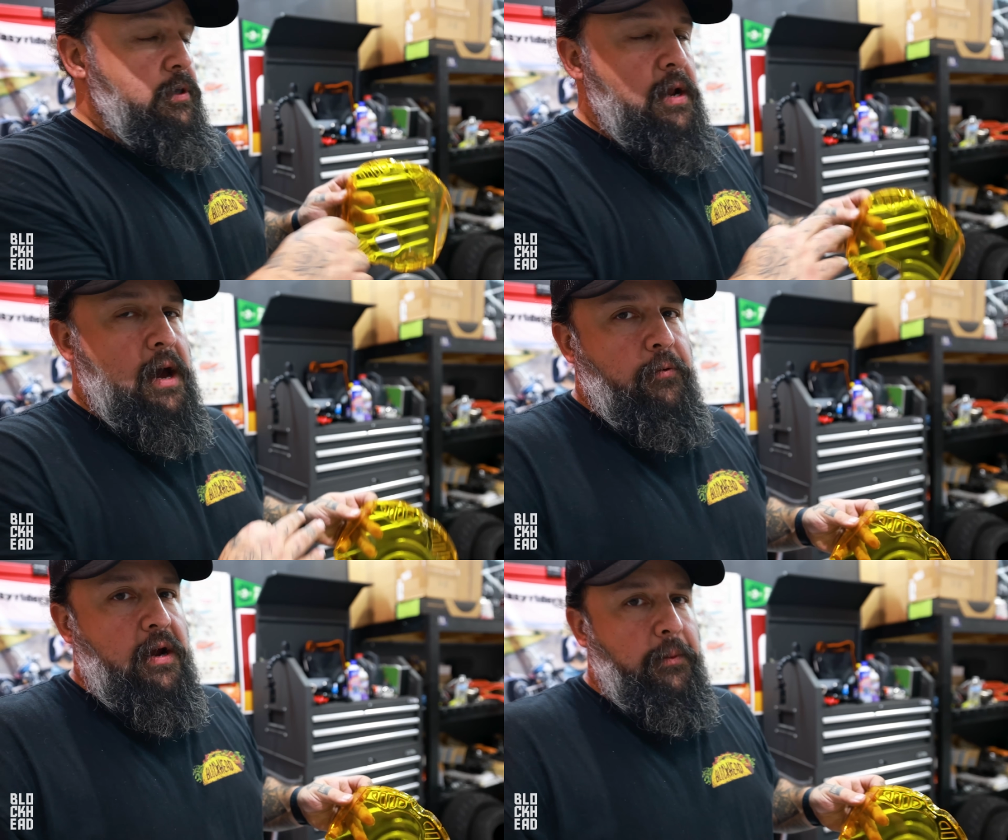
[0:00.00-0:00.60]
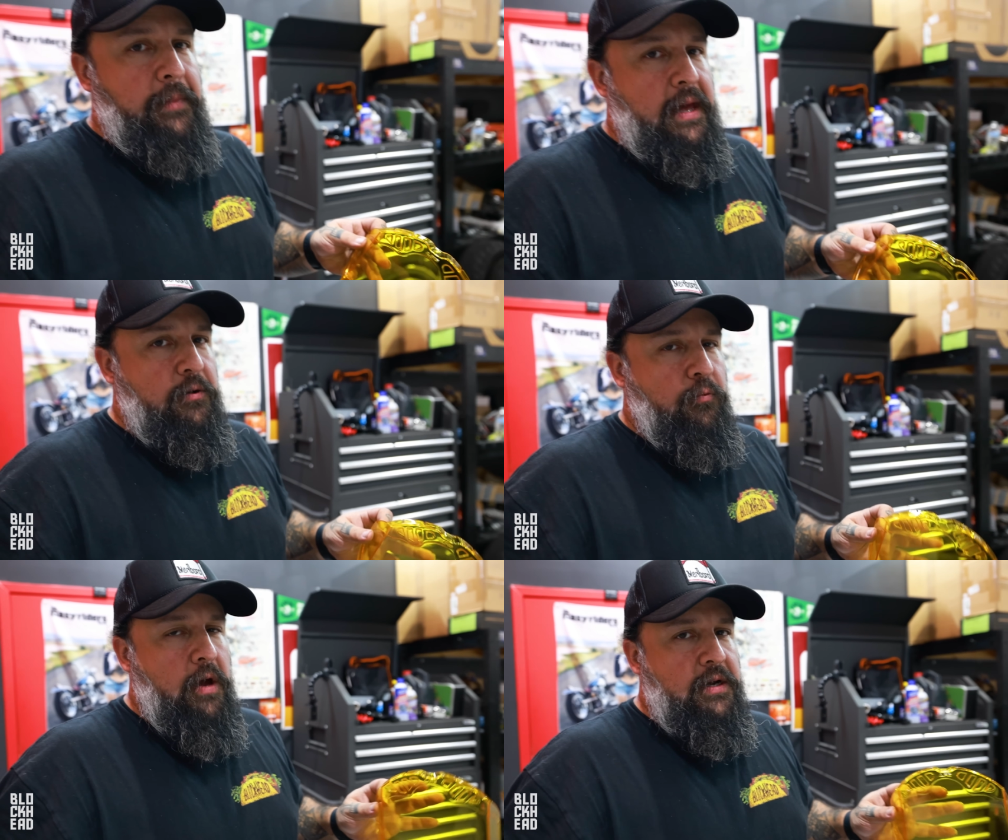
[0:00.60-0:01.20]
Would not
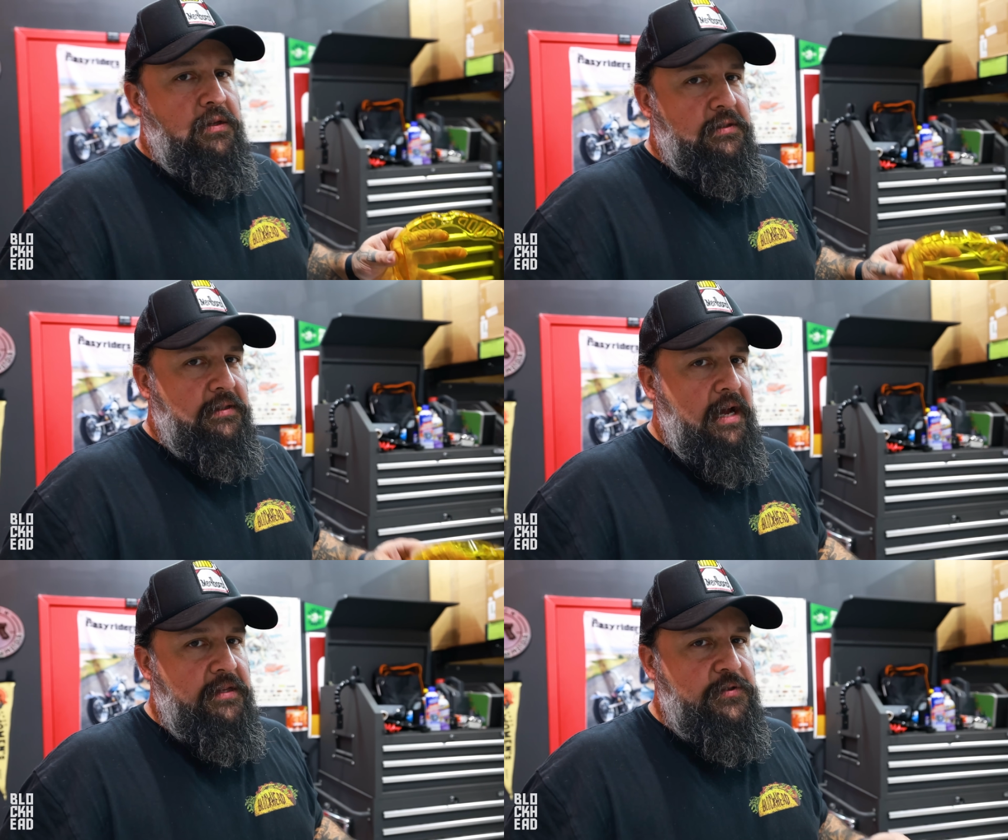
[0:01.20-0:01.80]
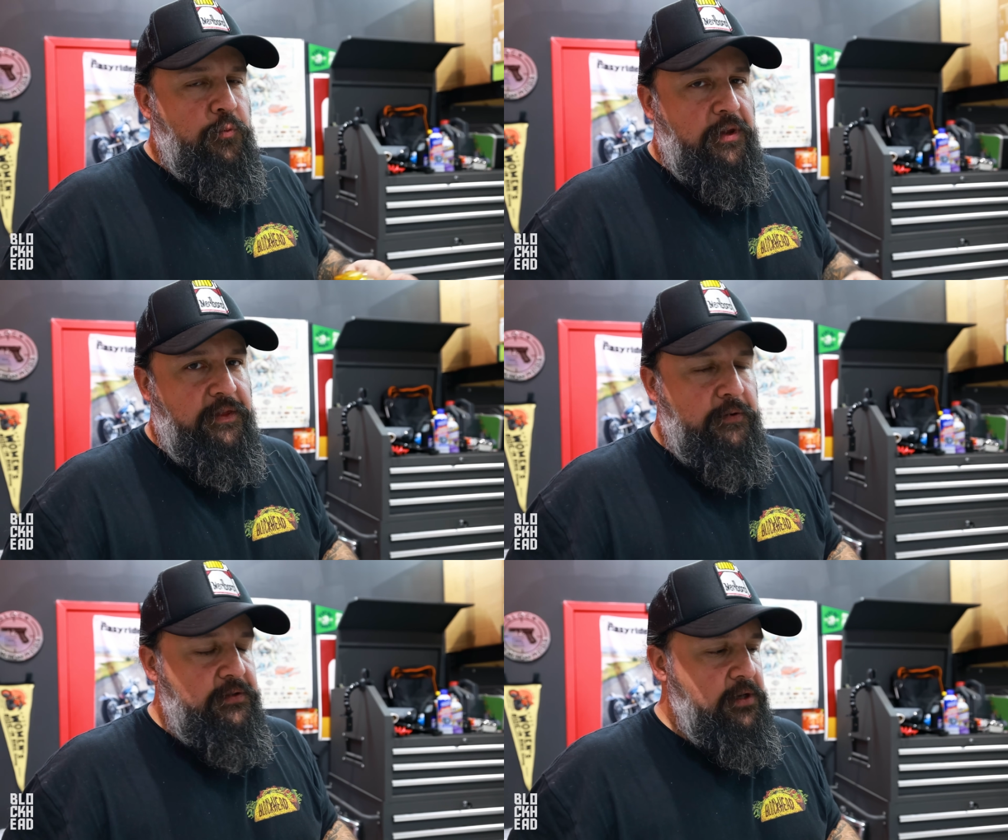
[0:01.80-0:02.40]
recommend running the lights
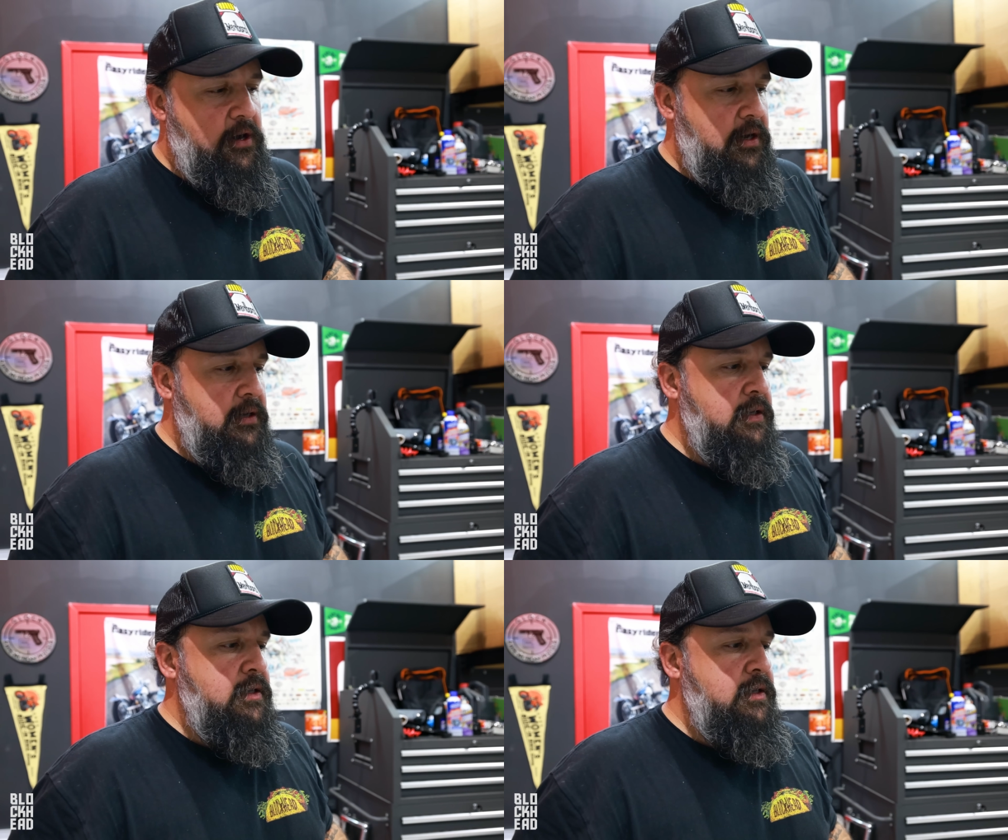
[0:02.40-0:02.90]
with those on.